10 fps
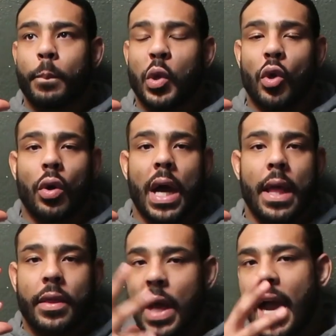you know
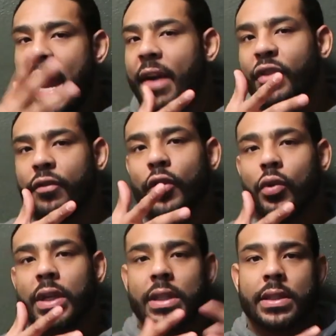i have to
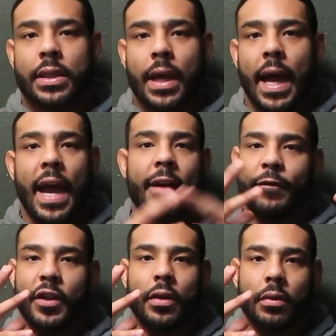focus i
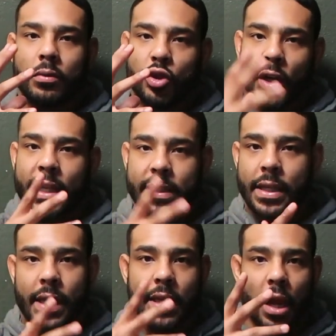have to
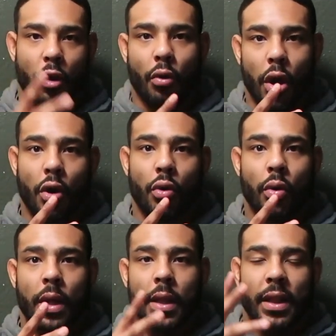transcend and
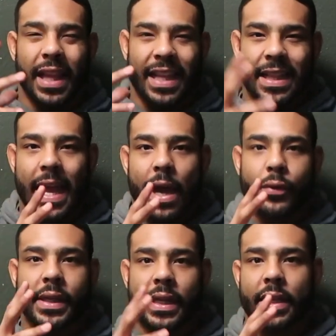grow like now
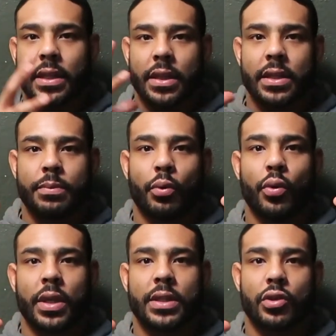to get to this
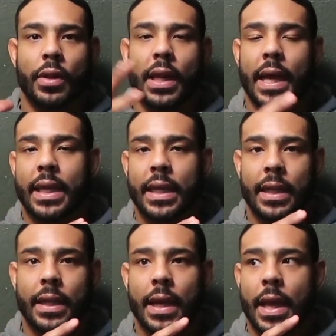point so that i
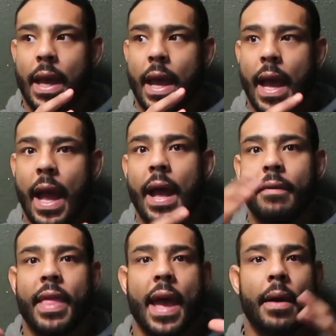can
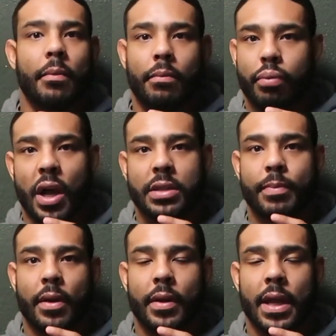have that
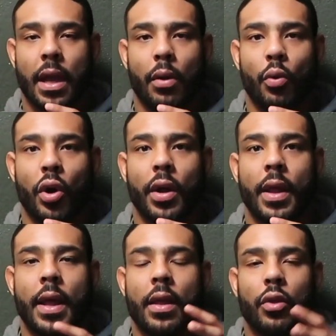prosperity i
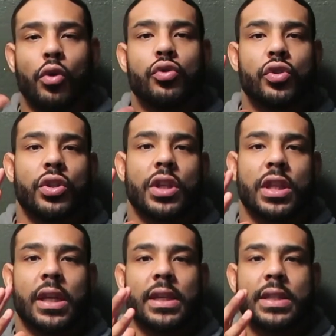want those are the
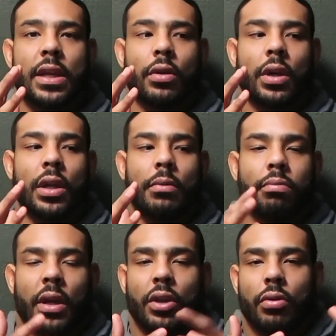things that are going to
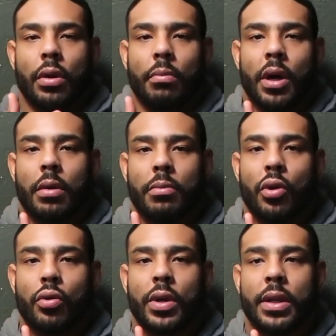bring you to monk
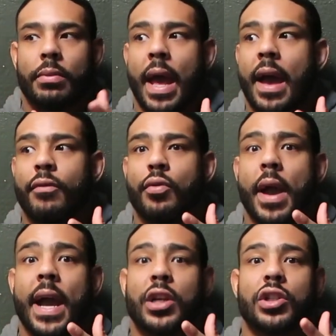mode and have you
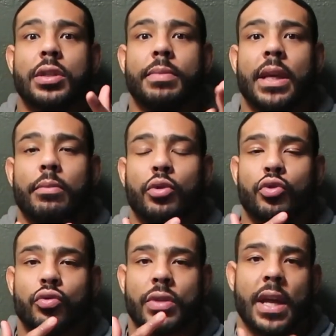actually be able
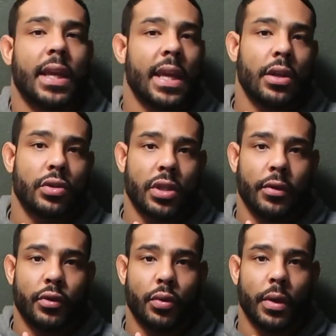to dedicate
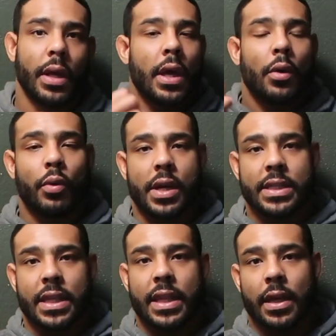yourself to it
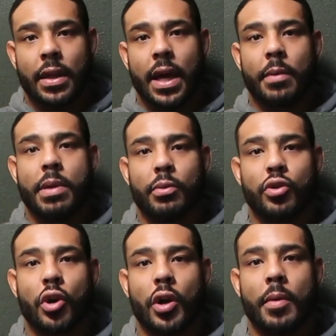whereas i think a lot of
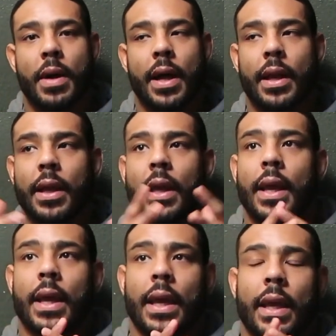people talk about it
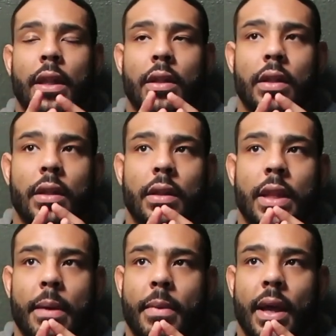and
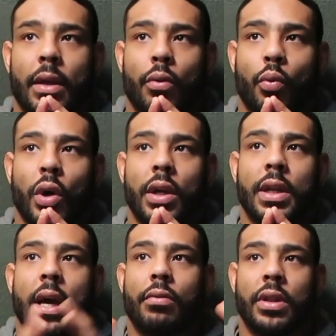they might
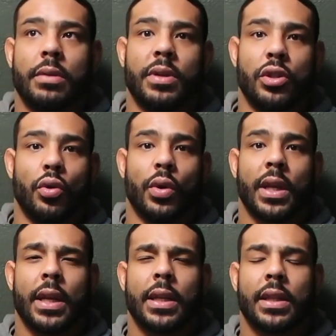one not really be
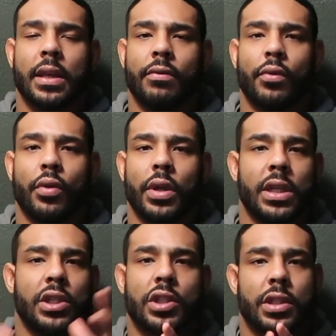doing anything for it
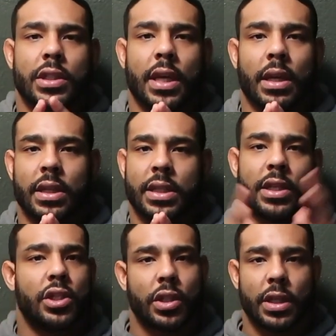it's just like
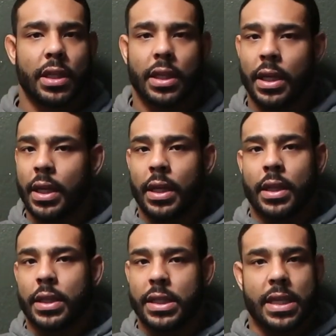essentially
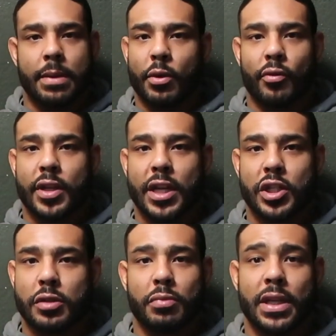the semen
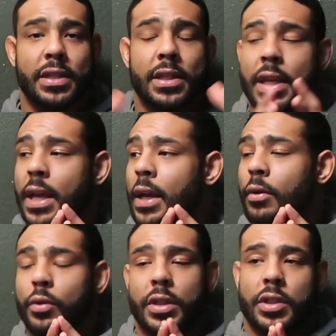retention piece
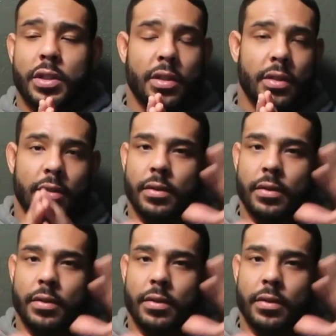which